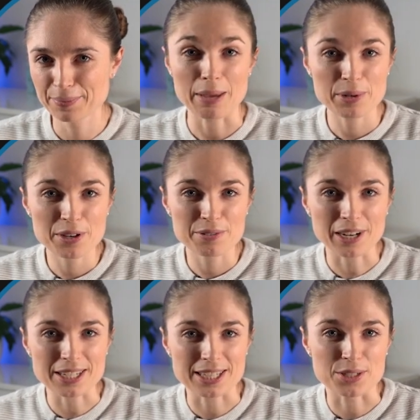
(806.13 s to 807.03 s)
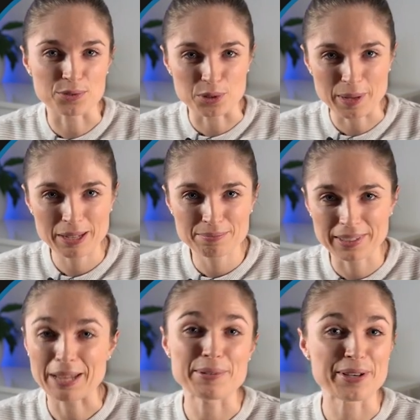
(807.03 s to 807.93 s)
Let me know if you liked this format.
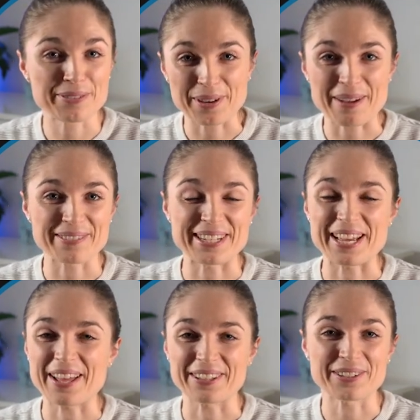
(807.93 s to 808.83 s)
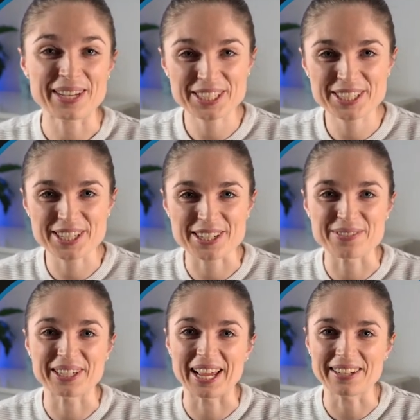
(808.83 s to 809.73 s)
Let me know if you have any other questions that you
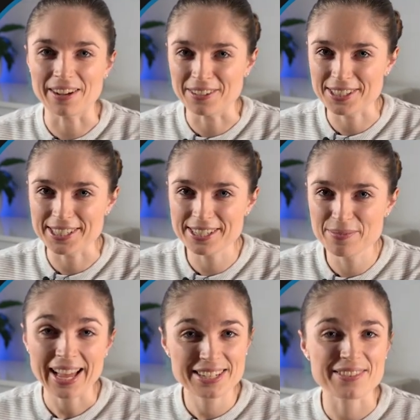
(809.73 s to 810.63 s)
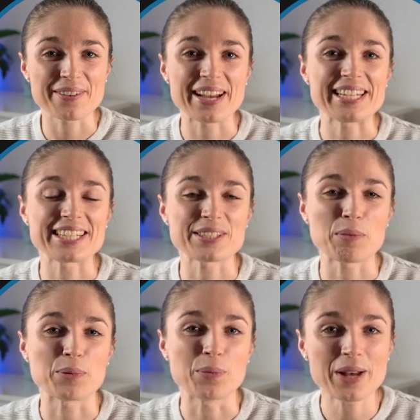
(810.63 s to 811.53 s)
would like answered, and if there are any
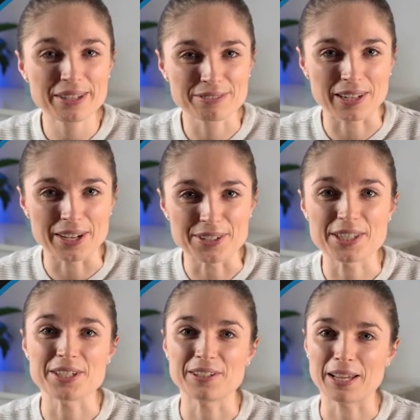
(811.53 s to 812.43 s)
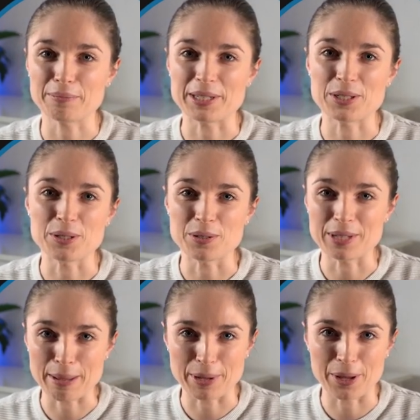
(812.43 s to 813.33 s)
example workflows that you'd like me to
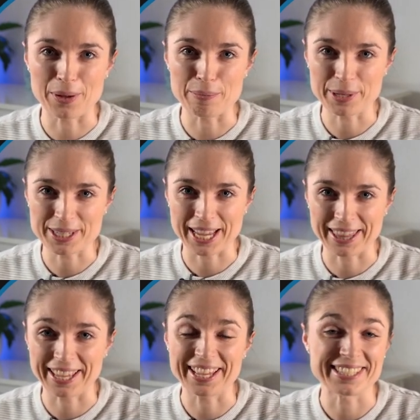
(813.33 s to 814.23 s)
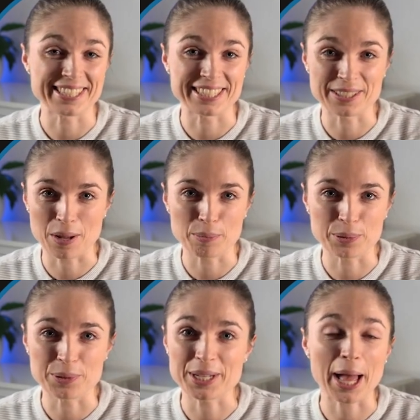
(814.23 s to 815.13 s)
demo and put together as an
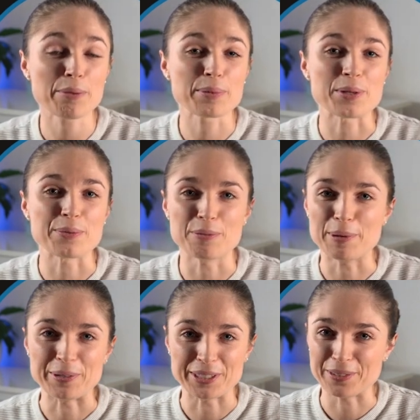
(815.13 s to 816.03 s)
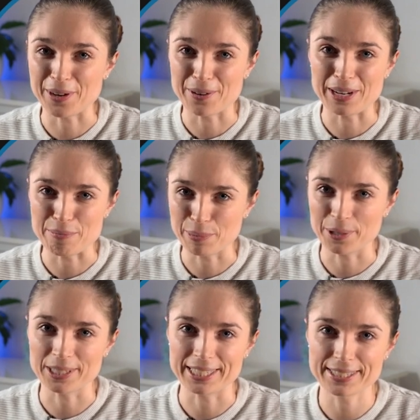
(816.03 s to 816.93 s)
example to help you with building your own in
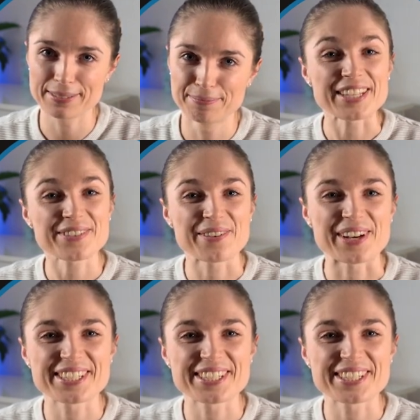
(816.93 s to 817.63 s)
Protolyst. Thanks very much.